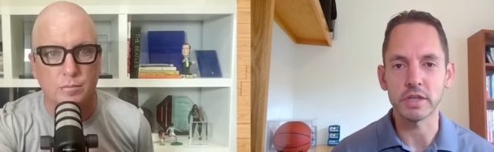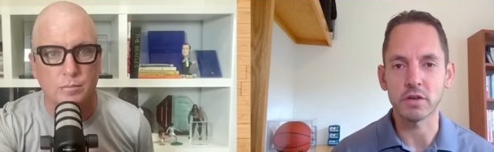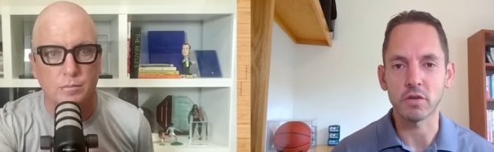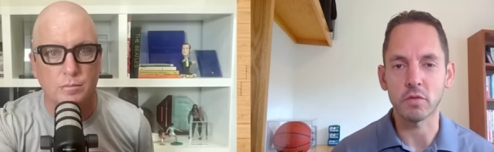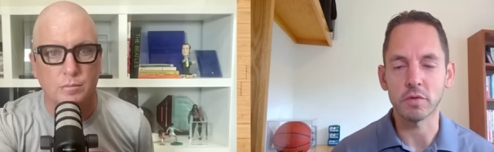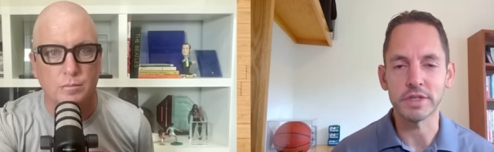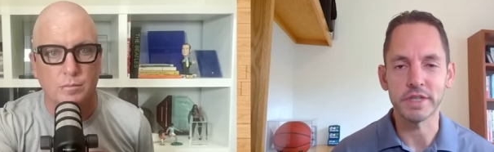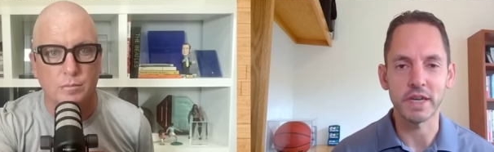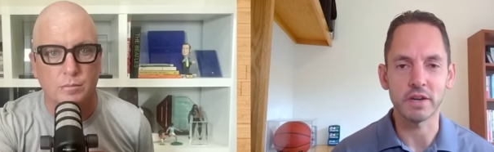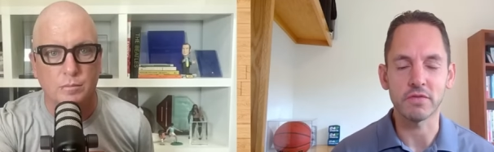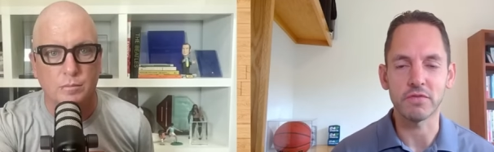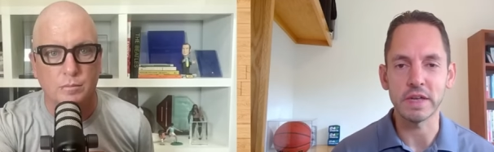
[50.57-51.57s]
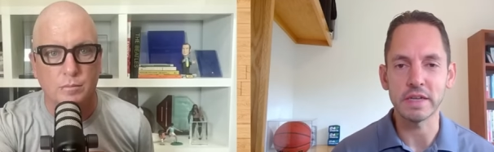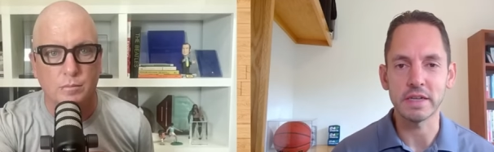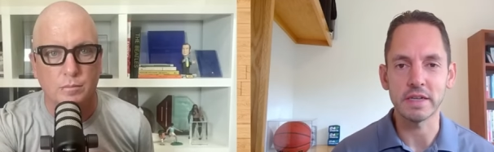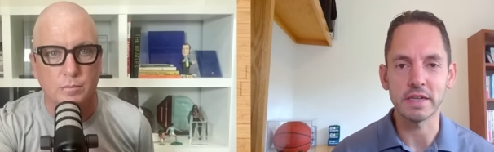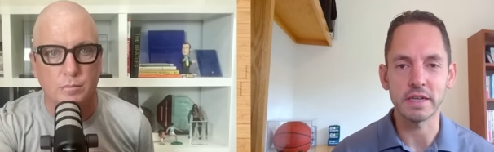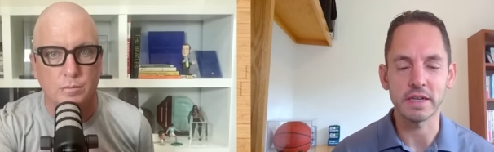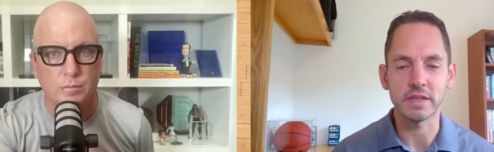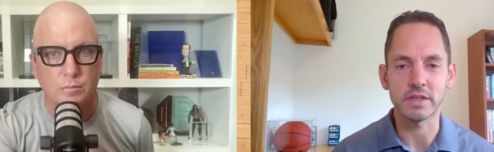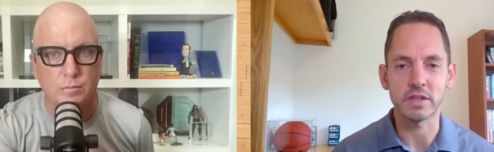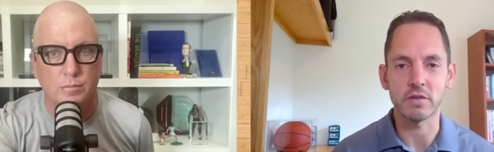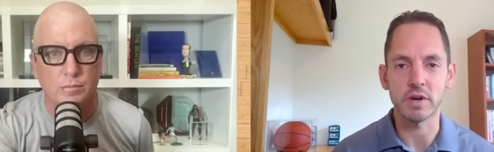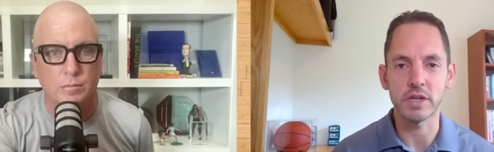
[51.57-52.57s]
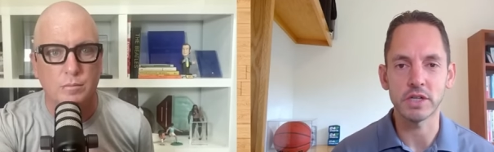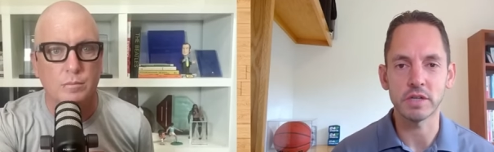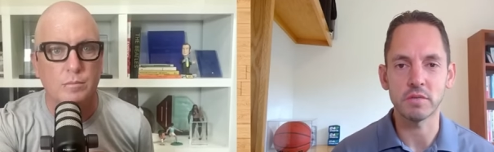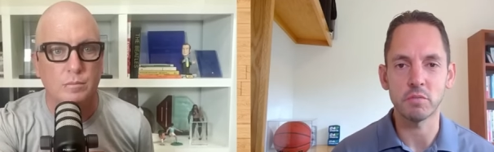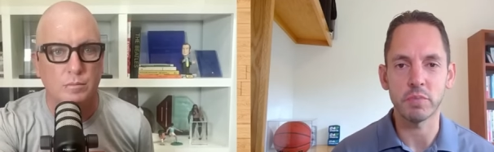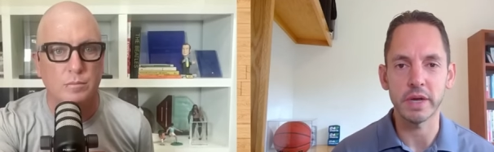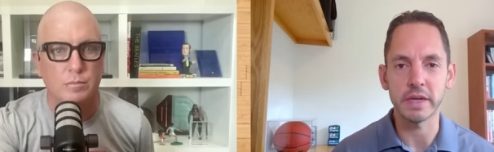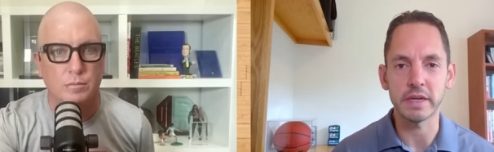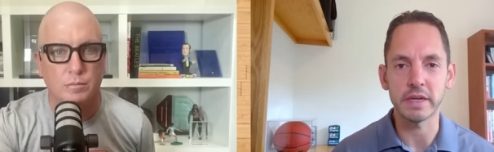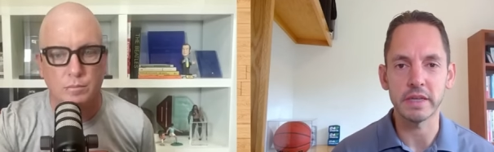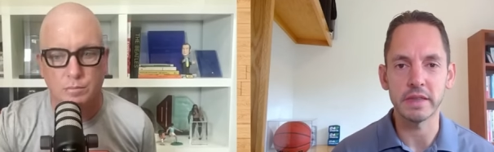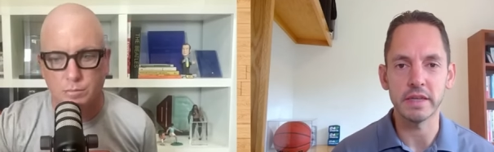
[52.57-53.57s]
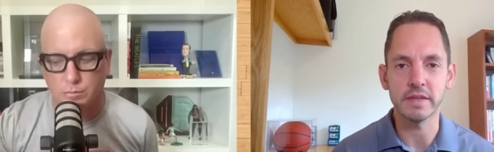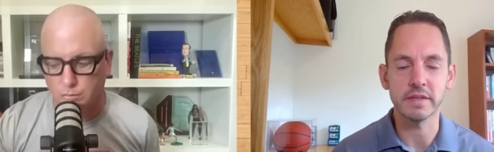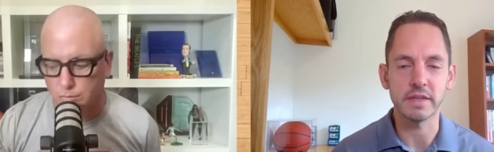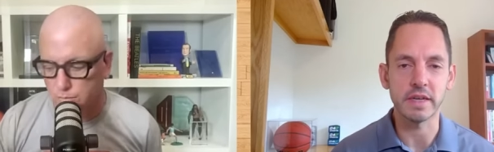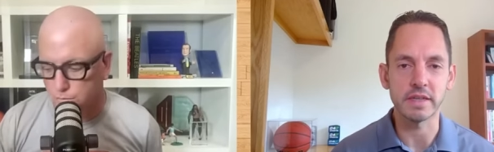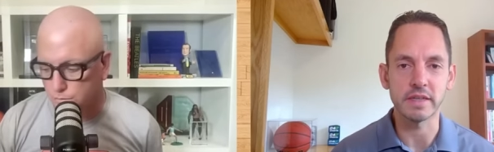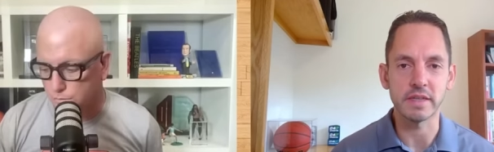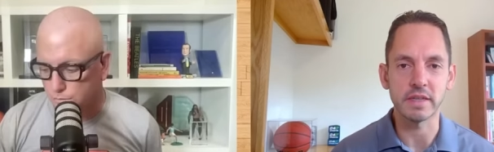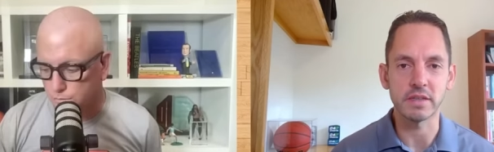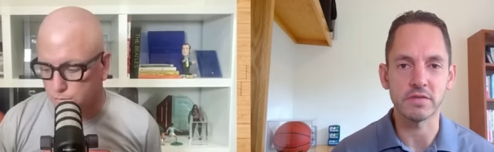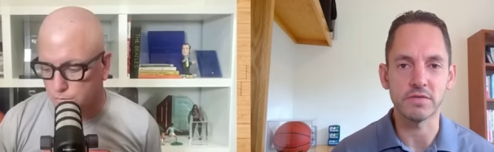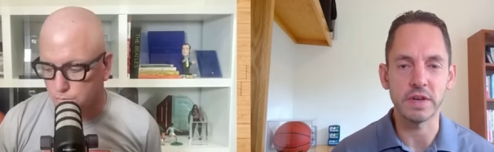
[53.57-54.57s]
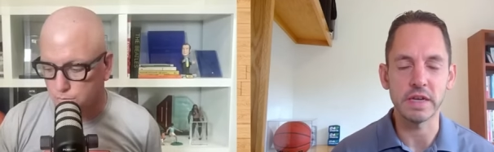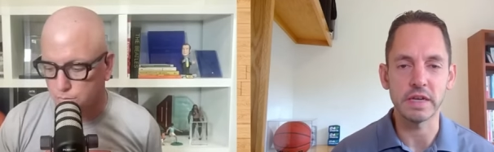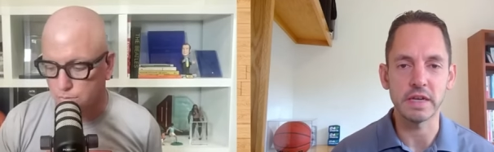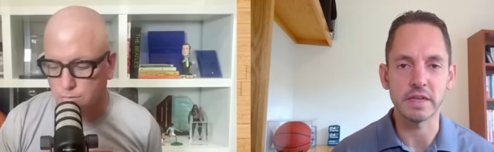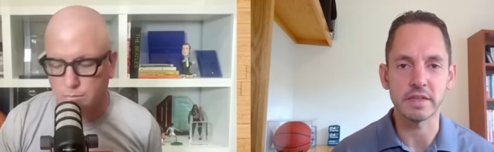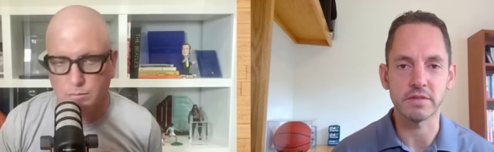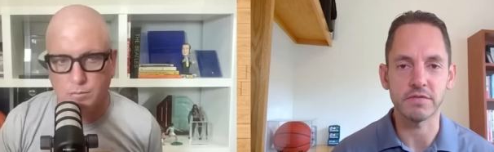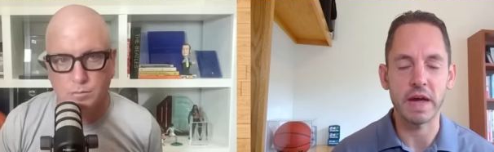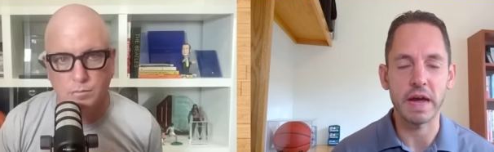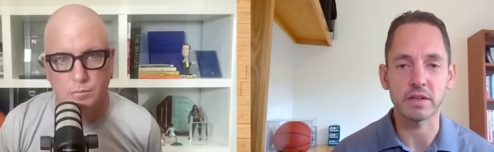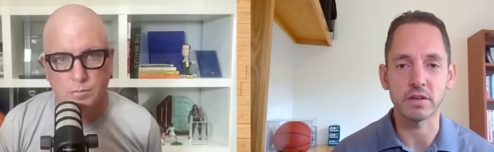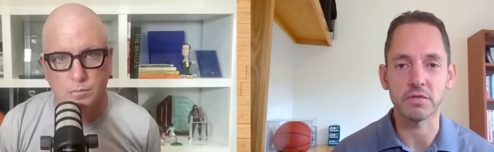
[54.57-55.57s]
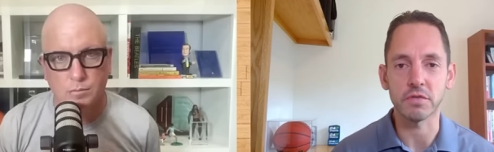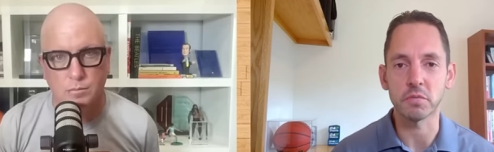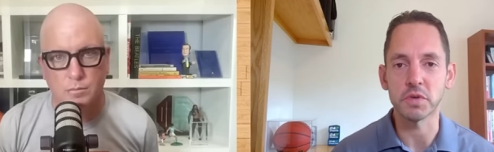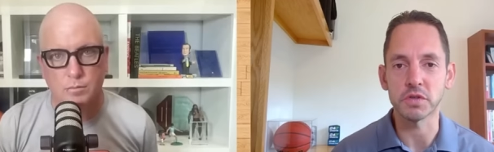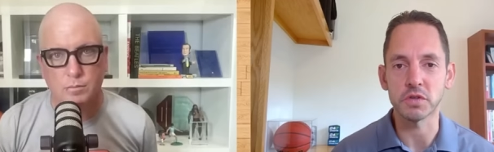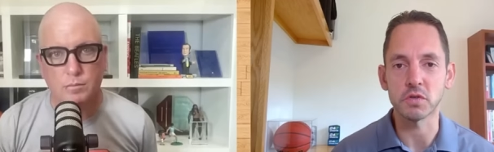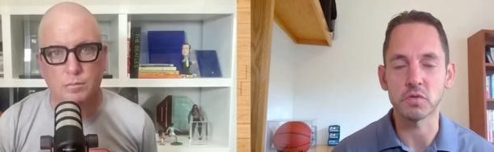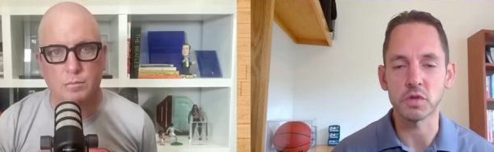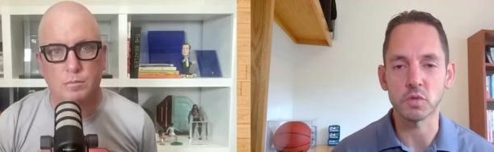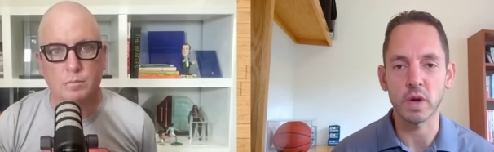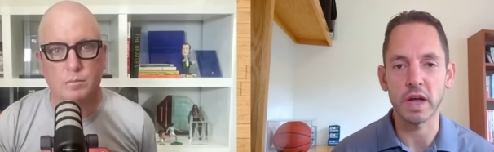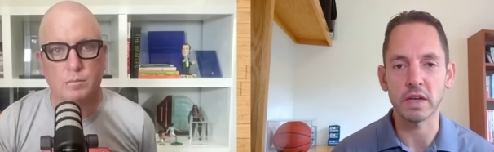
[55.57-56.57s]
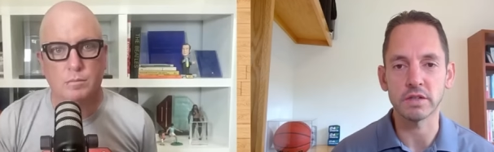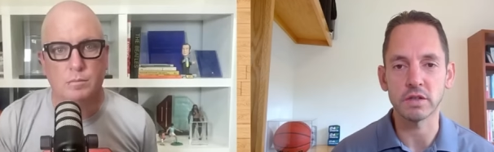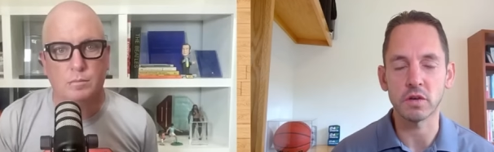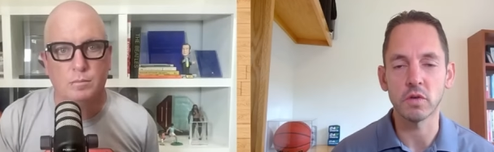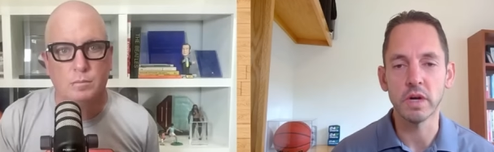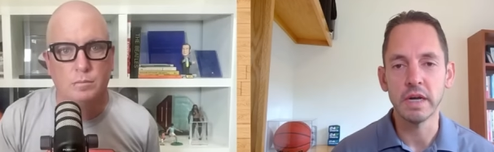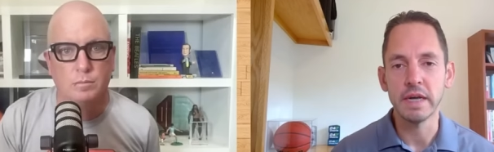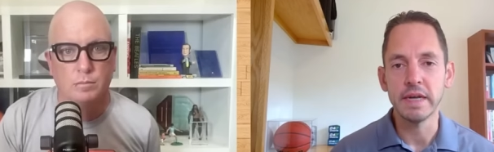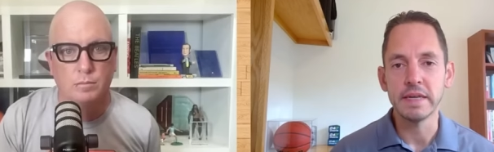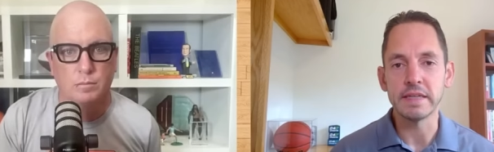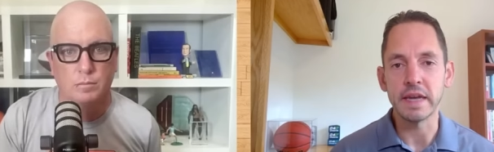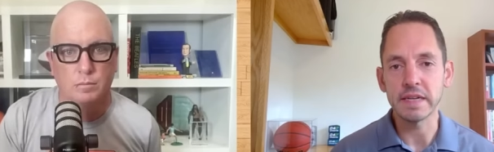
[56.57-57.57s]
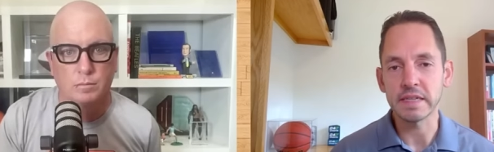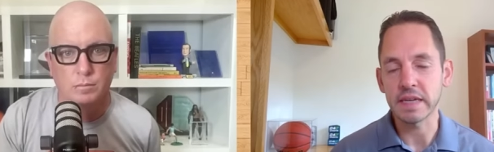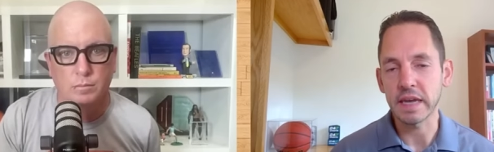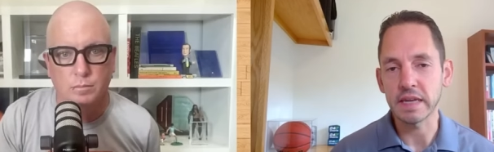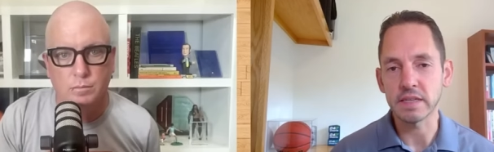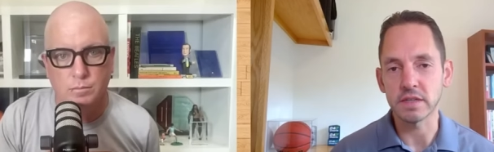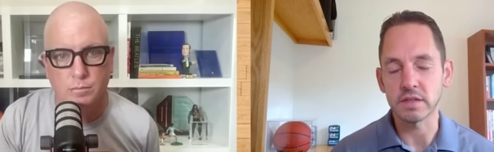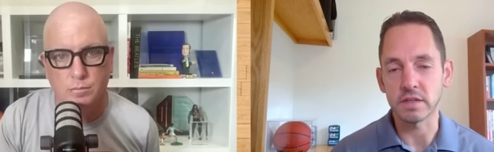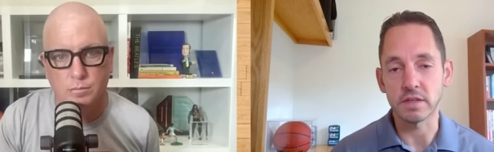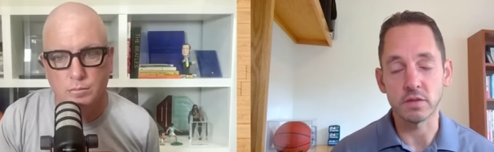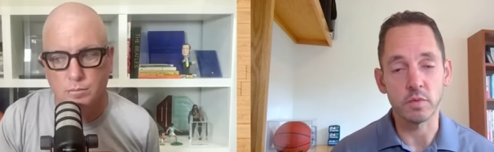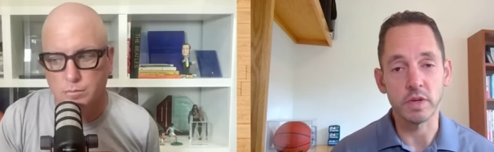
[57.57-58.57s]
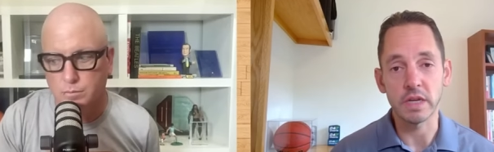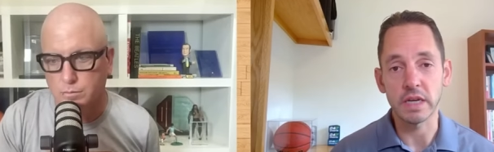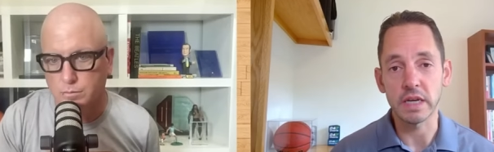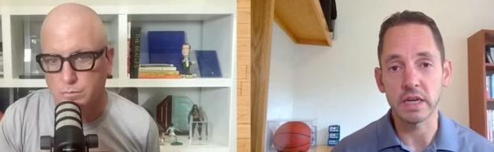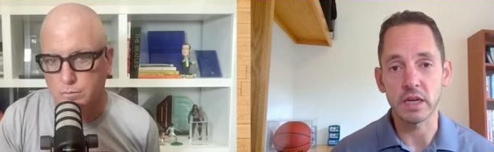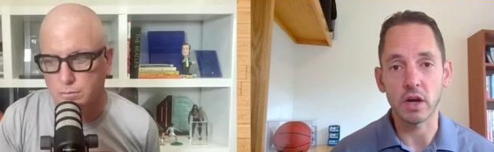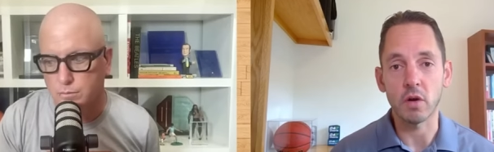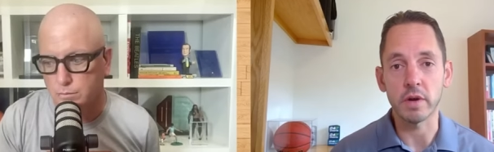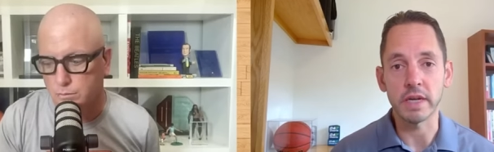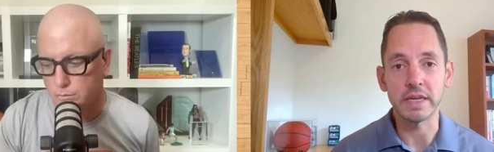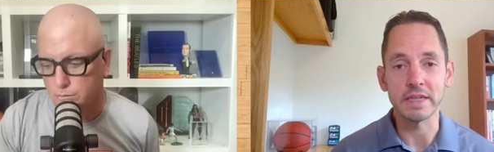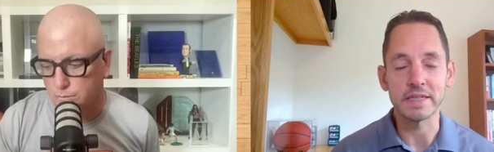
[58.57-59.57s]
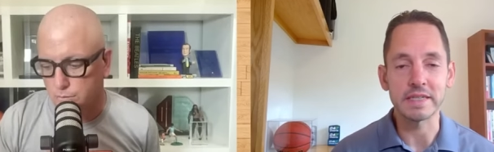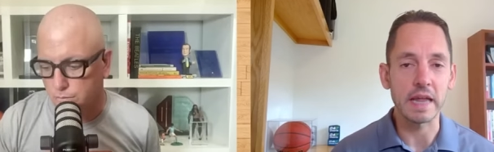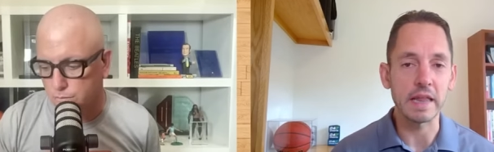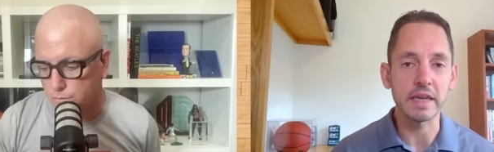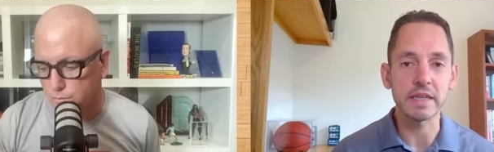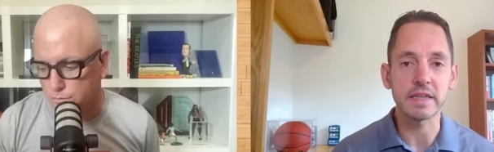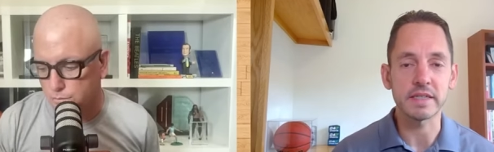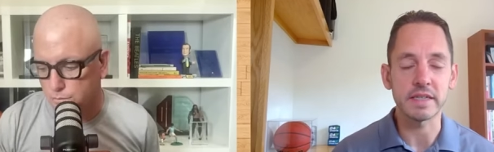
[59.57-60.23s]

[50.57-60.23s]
Speaker 1: that don't always take fit into consideration. But in this instance, fit is a factor for Mizzou as well. So Dennis Gates is is really getting it going. He's selling the